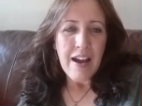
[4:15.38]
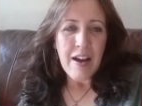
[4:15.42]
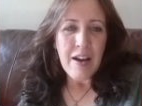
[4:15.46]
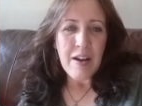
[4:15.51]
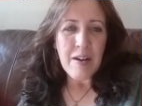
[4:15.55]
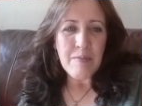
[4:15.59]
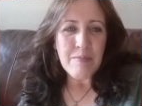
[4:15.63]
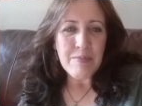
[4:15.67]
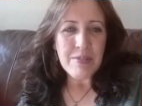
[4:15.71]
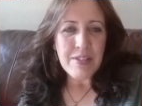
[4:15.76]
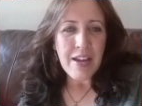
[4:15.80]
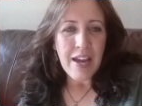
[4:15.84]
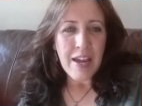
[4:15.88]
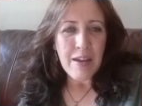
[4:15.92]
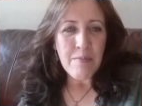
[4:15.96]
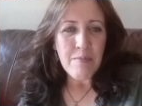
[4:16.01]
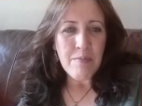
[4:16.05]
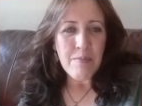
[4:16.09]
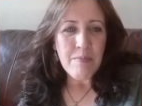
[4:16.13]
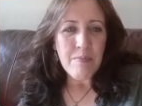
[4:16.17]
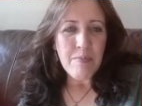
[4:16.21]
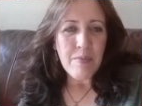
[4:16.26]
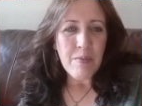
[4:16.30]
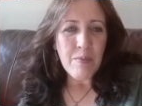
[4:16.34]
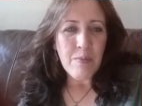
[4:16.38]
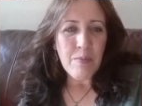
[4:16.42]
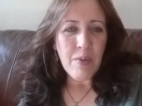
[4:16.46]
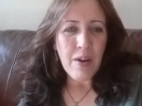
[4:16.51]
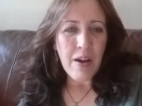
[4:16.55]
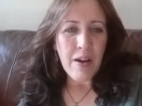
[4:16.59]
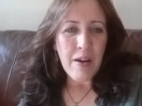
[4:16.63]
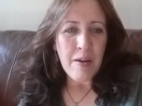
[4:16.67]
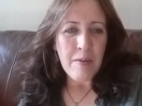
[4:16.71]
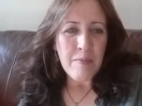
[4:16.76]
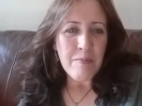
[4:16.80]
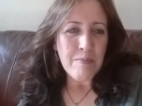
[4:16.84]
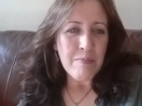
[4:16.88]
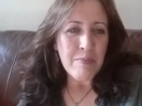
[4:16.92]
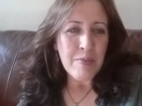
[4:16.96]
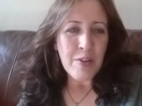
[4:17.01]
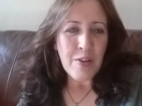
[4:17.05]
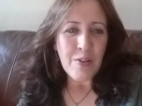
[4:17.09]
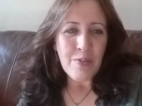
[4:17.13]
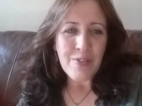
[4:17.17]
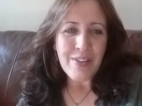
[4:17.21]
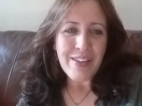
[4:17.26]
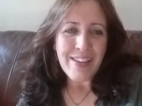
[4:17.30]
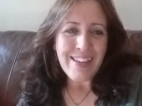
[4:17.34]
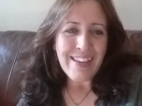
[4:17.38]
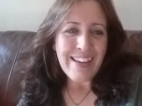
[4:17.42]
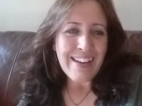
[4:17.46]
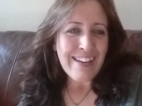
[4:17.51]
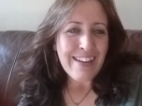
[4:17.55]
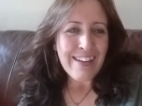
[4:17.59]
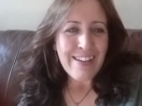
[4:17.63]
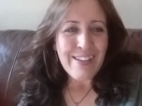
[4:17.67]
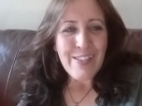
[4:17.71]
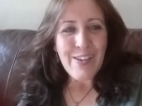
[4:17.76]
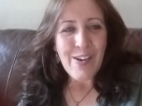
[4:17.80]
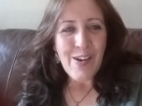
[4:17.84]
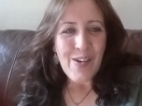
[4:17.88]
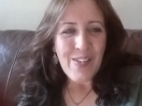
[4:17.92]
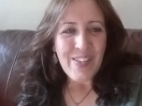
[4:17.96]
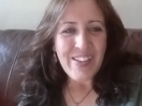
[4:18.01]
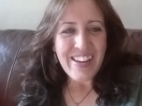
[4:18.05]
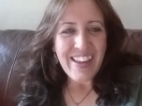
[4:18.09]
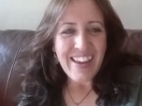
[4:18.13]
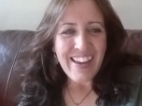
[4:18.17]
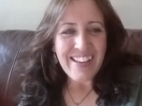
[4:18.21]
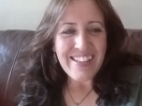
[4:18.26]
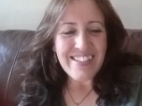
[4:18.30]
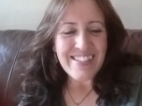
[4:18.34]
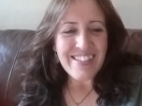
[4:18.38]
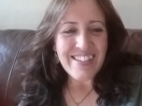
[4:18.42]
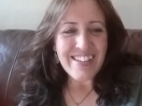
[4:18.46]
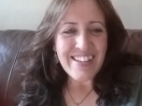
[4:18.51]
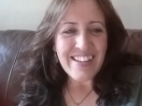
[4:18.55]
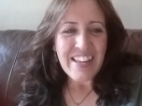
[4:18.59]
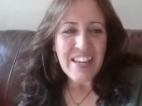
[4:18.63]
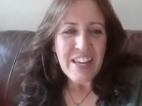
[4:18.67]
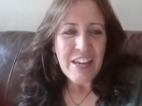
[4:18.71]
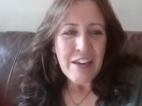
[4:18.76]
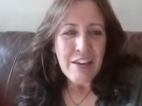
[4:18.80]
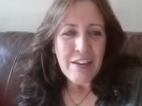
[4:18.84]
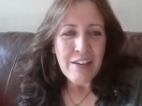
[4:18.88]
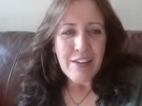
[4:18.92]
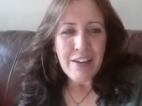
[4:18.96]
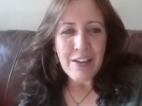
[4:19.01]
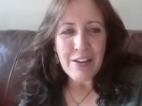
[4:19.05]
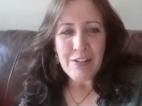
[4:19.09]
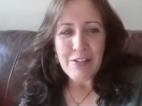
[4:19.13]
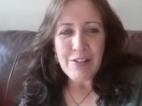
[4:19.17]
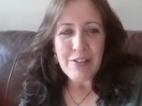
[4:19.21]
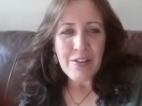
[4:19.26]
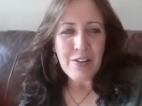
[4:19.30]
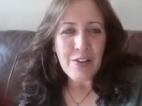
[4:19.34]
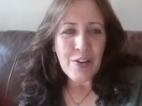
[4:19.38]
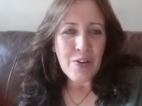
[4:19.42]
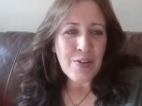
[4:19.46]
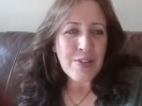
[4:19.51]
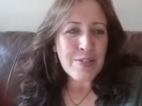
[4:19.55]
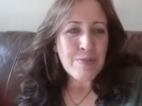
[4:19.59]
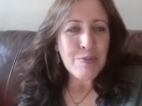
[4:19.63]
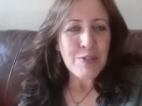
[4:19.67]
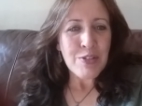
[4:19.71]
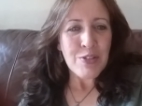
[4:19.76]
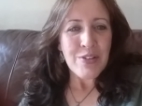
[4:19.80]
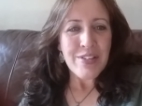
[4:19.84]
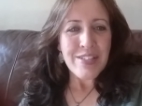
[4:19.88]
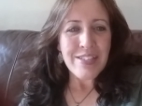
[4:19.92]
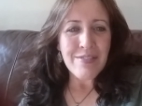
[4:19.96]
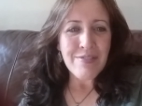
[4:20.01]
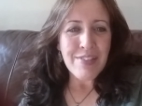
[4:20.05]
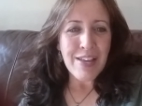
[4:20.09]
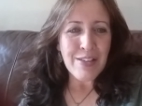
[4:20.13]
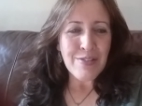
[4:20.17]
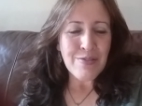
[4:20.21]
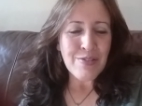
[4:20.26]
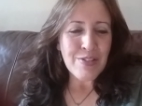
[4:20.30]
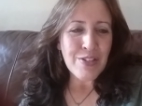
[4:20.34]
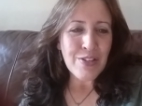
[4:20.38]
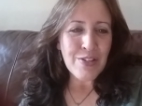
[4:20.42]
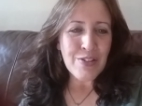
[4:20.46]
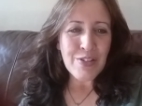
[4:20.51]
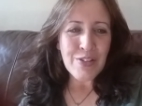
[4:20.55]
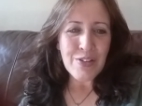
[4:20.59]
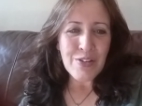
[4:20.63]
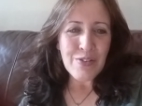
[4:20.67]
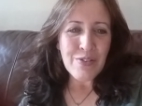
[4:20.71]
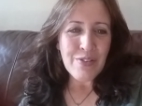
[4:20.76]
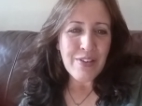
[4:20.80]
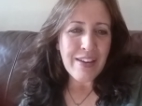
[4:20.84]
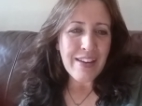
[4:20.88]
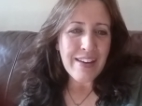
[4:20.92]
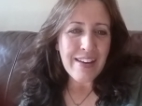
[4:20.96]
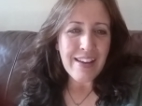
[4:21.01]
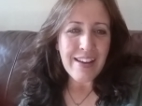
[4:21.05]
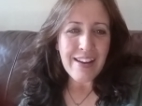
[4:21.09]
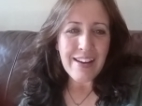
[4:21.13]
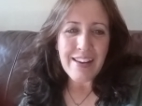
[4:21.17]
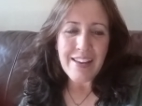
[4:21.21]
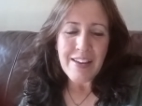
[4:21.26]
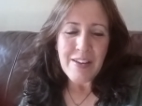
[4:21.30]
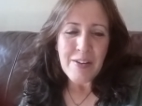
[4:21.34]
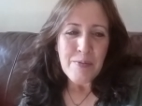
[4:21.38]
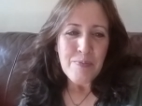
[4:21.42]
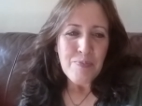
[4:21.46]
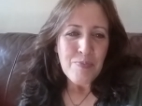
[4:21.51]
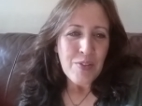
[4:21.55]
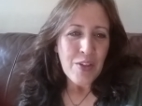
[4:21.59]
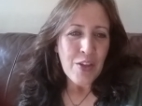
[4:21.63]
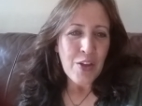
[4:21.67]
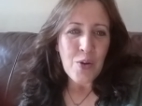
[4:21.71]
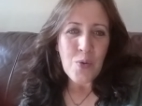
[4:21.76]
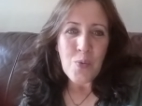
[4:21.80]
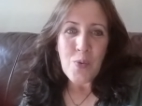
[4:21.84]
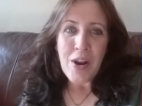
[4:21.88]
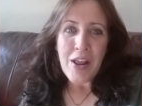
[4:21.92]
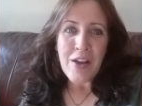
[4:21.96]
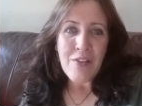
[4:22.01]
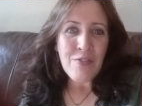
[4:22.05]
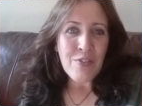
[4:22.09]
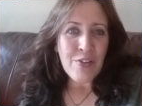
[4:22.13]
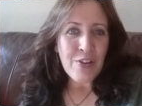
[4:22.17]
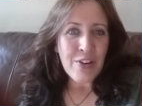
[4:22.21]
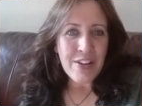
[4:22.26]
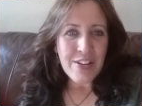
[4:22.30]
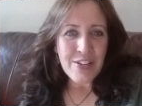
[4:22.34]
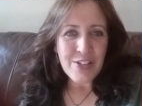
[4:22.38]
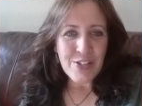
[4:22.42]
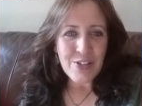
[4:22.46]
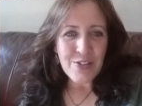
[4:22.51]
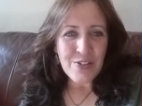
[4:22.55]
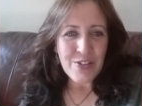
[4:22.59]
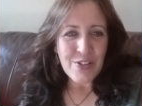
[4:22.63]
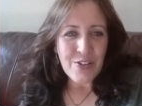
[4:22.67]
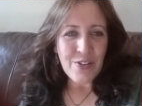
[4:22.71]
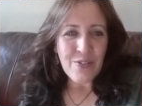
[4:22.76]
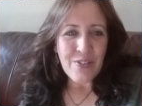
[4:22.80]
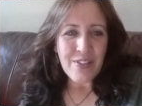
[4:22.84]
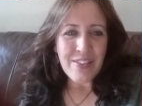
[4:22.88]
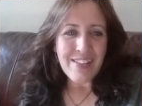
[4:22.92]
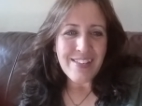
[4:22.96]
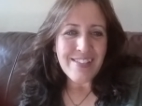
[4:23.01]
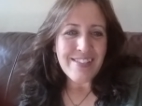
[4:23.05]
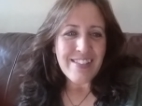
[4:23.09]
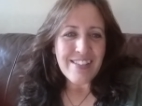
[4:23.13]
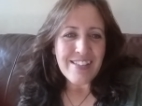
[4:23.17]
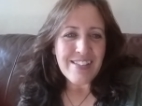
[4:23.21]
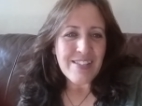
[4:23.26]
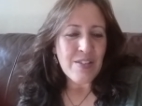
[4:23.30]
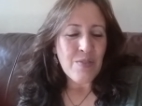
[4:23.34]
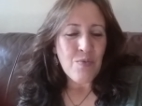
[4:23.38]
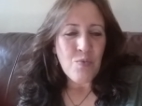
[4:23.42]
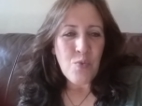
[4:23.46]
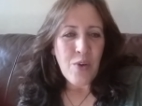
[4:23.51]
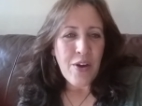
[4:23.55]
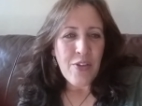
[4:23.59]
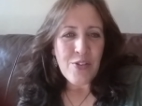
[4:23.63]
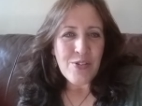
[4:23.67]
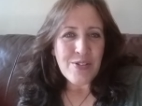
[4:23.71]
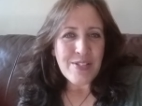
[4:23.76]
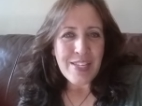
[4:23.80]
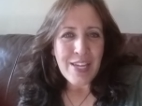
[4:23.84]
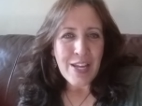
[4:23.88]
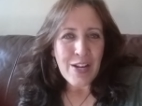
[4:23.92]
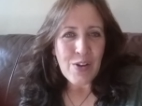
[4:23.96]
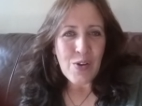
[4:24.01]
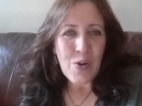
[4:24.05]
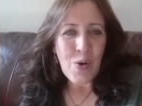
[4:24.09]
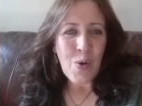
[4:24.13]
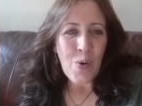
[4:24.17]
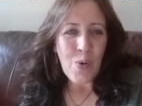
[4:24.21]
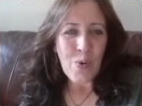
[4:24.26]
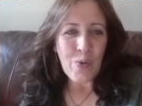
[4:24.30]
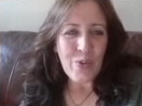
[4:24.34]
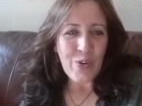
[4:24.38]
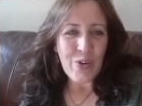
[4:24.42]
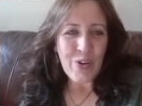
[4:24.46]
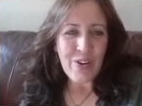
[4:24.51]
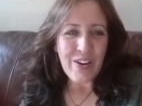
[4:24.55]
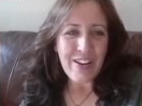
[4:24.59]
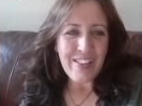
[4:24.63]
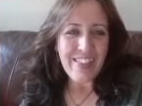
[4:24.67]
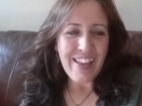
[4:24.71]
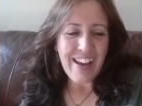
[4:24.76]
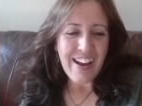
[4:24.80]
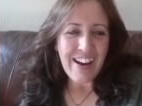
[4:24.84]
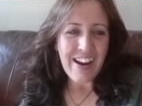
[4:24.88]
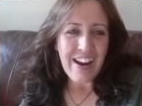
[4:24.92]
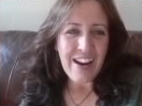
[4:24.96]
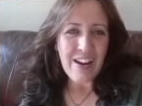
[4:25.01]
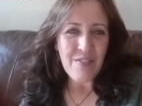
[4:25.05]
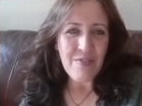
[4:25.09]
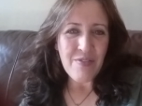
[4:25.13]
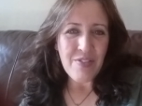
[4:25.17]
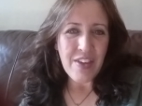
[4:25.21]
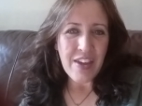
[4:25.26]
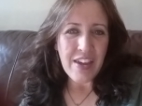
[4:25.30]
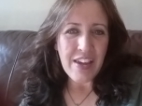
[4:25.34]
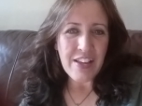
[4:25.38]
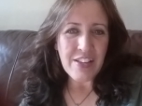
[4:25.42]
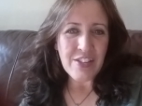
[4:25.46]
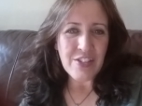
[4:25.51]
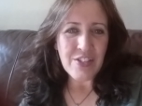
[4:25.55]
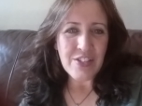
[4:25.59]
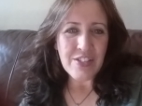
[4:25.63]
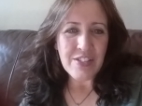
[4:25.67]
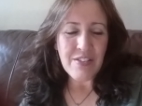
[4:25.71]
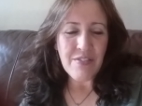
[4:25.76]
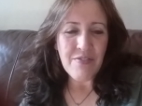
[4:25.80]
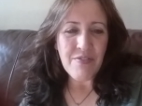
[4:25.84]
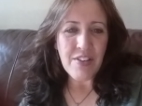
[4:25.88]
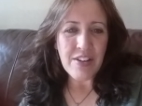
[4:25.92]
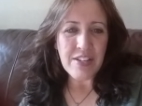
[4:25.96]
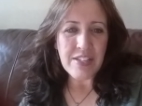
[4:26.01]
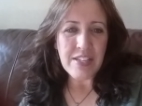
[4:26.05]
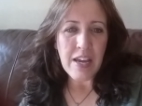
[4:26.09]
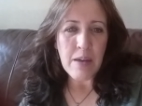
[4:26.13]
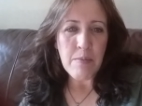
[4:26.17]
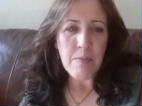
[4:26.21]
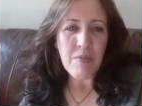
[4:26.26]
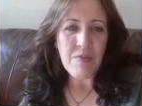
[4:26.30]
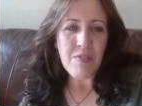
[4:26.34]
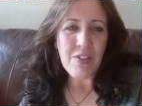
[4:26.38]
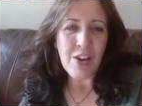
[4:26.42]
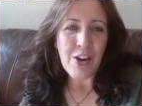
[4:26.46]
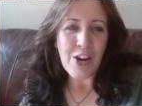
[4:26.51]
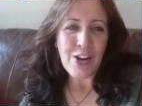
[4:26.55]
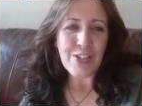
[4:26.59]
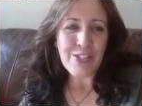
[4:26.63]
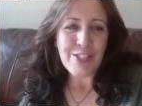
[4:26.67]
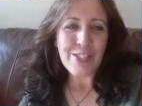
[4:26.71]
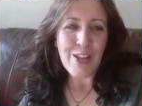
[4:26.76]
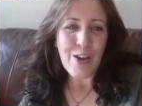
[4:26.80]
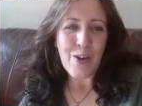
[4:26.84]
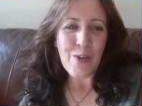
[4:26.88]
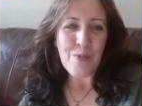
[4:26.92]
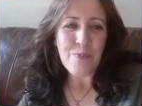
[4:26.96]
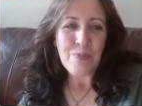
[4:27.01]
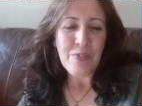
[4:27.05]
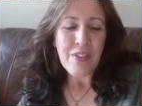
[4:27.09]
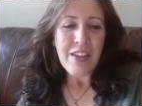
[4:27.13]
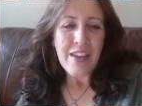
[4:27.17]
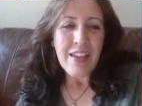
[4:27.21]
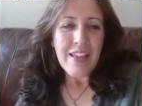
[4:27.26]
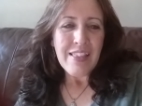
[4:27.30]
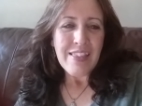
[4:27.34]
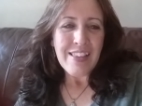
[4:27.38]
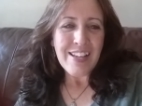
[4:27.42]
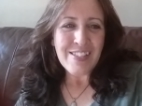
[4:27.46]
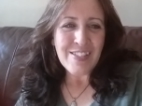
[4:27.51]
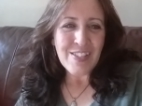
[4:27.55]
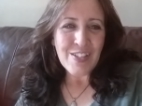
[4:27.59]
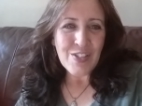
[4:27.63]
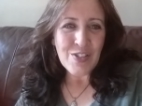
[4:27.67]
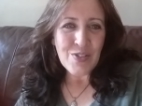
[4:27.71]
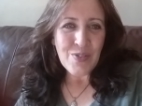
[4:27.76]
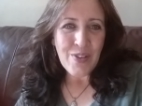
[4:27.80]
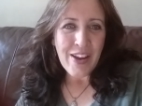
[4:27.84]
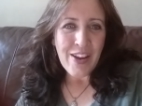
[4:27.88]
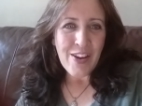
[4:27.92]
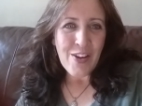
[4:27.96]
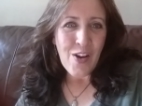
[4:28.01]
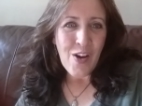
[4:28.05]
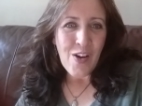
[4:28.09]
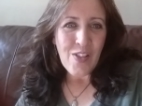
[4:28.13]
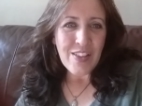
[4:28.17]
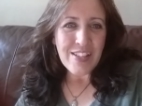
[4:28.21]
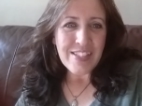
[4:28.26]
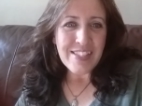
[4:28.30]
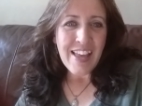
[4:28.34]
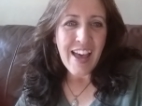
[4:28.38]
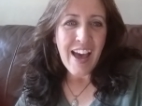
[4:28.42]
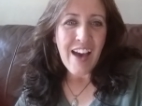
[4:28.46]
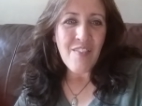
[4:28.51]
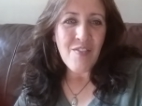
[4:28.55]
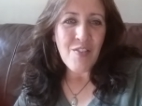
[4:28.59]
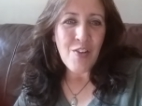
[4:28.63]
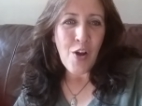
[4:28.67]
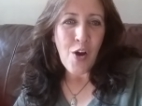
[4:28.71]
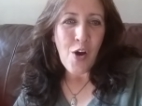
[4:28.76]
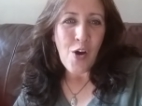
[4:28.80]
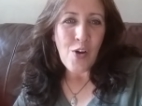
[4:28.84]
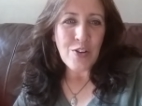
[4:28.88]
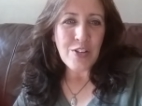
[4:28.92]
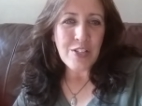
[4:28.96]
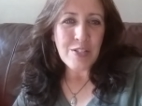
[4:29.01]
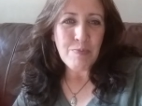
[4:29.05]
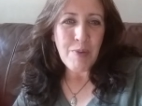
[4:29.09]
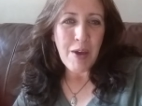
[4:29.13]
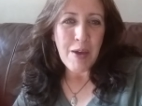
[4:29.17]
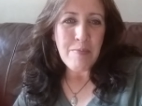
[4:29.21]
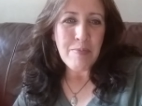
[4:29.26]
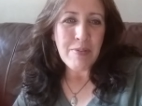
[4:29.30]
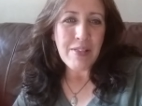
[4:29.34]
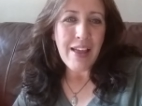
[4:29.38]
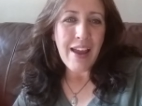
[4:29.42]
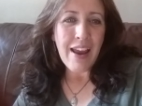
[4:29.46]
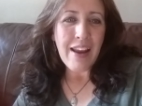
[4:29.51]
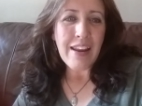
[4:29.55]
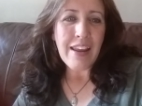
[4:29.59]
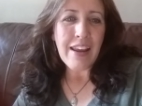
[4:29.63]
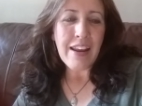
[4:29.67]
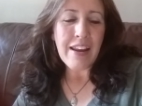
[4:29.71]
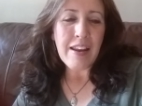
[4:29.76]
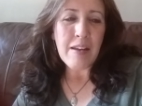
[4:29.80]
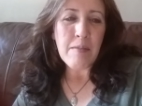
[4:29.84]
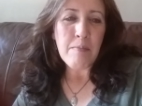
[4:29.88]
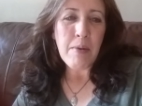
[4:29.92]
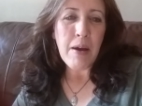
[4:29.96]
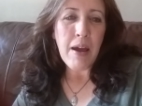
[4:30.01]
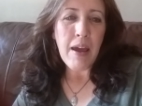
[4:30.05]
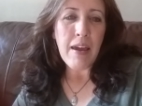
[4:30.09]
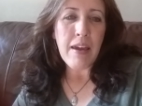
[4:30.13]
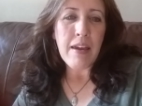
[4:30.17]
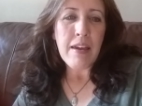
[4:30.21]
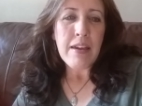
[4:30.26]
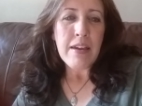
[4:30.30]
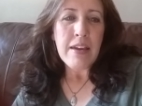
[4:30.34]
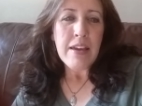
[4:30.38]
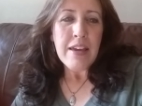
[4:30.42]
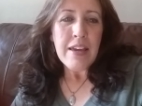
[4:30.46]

um, time, um, you know, getting into the holidays and getting Christmas trees if that's what you do, getting, you know, whatever it is you do, whether it's this weather's getting colder and that kind of thing. It's just a fun time of year. So let's enjoy it all. Let's have it all just by planning and by.